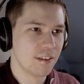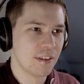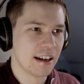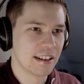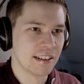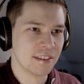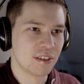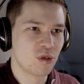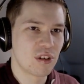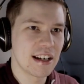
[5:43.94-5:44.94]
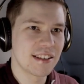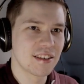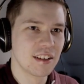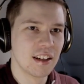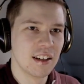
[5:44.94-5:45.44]
That is
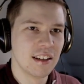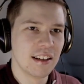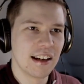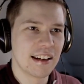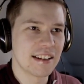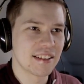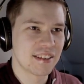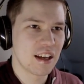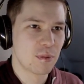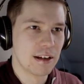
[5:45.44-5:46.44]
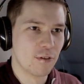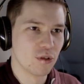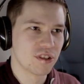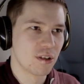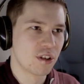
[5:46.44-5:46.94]
great. And as I said, we have
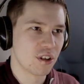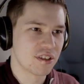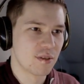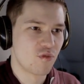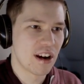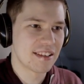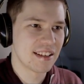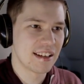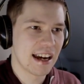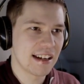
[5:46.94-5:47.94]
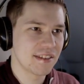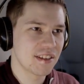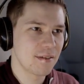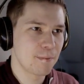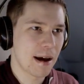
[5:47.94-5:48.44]
also got some resin and
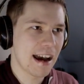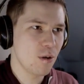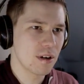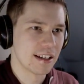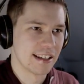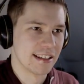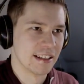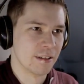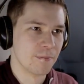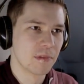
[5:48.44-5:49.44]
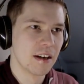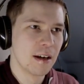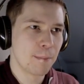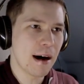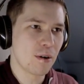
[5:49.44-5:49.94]
some power here.
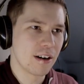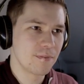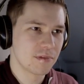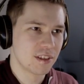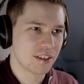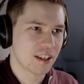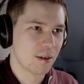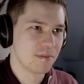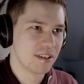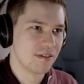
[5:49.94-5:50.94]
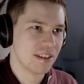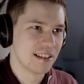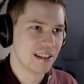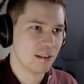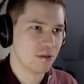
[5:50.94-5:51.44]
Power just comes in
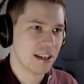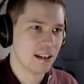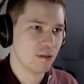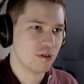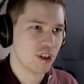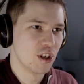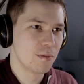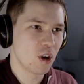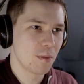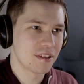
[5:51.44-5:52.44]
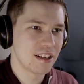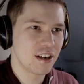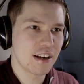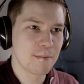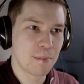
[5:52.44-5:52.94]
these little yellow tubes. Obviously,
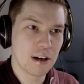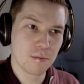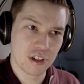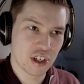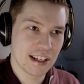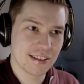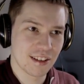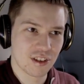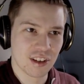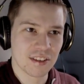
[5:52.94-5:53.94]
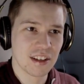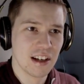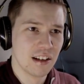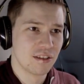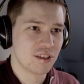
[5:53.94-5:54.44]
you can build machines such as
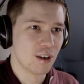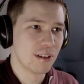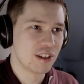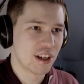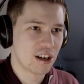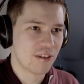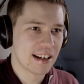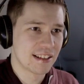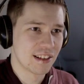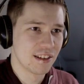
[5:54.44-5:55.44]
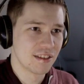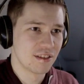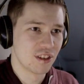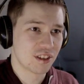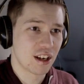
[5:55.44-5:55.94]
solar generators
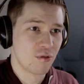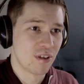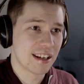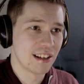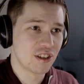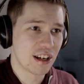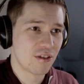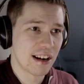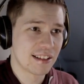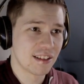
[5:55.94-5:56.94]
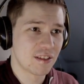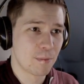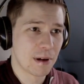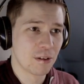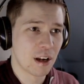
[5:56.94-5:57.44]
and just kind of regular generators to
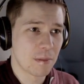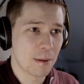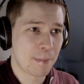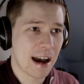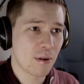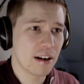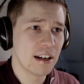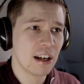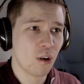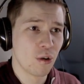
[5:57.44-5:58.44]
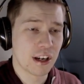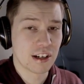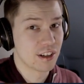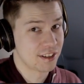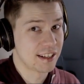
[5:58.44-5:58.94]
build up your power, or you
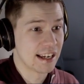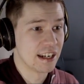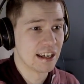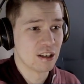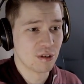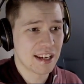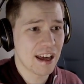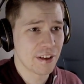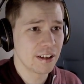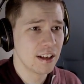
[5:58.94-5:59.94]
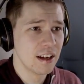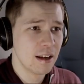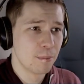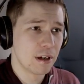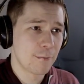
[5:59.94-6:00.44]
can just stay near your tether.
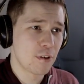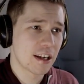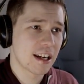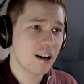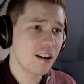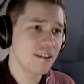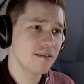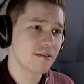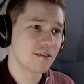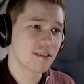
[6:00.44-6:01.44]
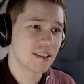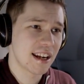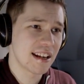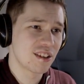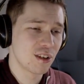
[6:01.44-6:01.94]
But if you can't
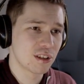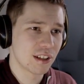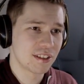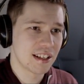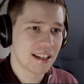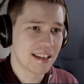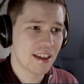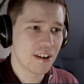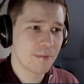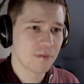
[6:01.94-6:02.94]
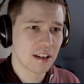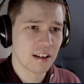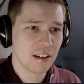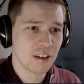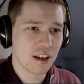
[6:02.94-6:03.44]
stay too close to your tether,
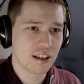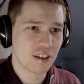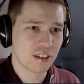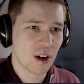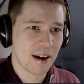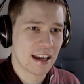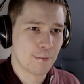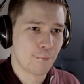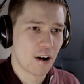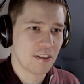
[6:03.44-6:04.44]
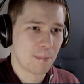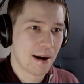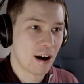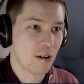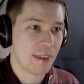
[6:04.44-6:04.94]
you can just go ahead and find the
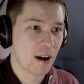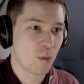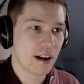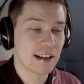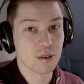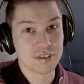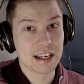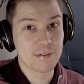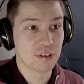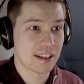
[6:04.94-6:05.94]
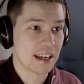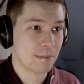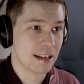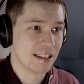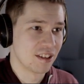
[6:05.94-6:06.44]
power. That way, it'll save your skin
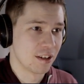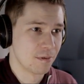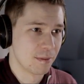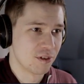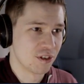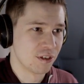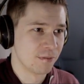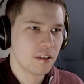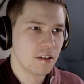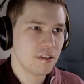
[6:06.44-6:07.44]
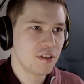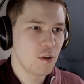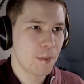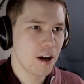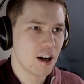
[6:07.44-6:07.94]
many times, I'm sure.
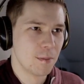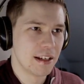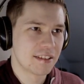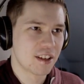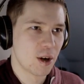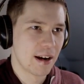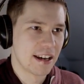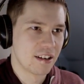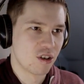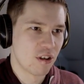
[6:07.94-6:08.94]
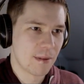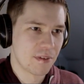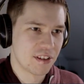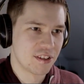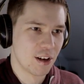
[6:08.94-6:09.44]
Superb. Let's go ahead and grab
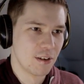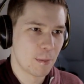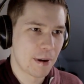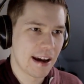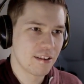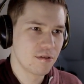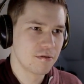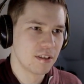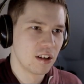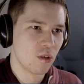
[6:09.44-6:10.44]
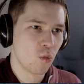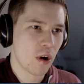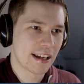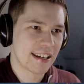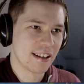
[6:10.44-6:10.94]
the solar panel,
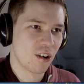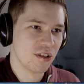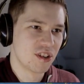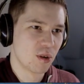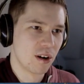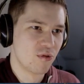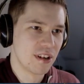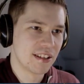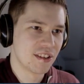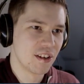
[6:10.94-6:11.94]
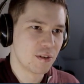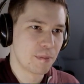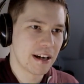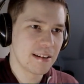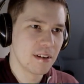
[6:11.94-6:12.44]
whack it onto our research
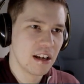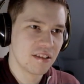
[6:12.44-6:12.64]
bay.